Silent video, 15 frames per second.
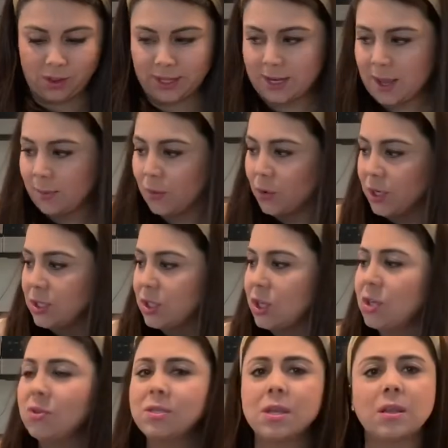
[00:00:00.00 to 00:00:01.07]
and I'm going to
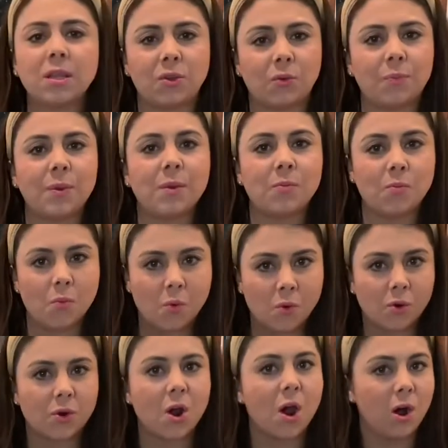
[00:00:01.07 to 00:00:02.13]
use a little bit
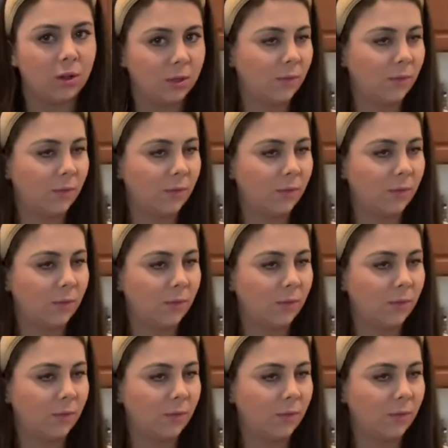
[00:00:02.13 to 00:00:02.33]
more olive